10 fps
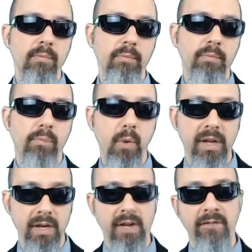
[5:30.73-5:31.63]

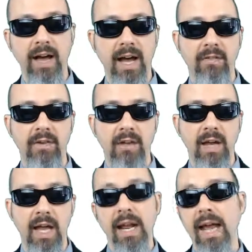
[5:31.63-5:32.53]
0.95
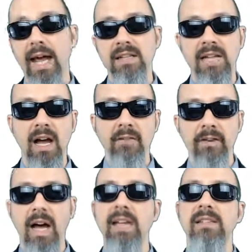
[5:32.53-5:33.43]
and I add it to
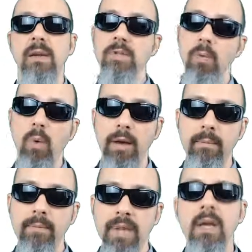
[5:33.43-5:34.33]
alpha, I sum to 1.
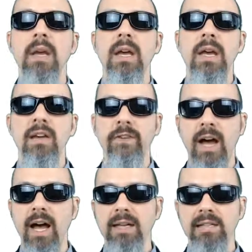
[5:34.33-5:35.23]
If
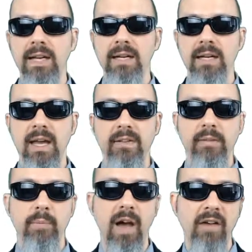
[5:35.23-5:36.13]
I take a
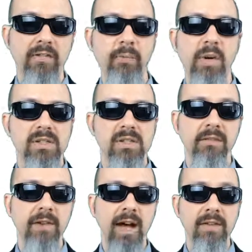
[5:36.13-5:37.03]
alpha
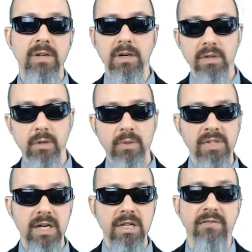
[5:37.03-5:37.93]
0.05, turn it to a
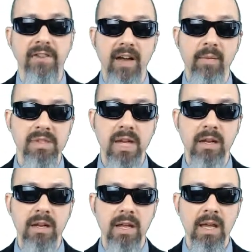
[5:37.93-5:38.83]
percentage of 5%,
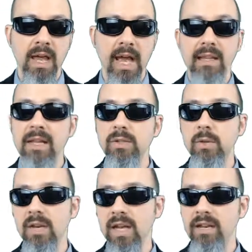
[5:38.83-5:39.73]
add that to a
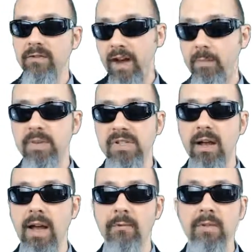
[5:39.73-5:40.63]
95%
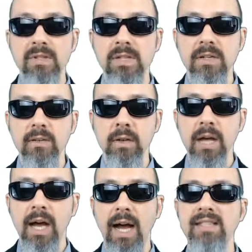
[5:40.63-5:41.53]
confidence interval,
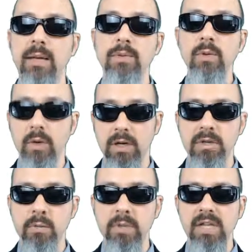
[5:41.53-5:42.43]
I sum to
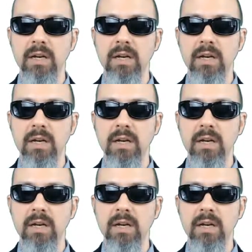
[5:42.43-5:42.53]
100%.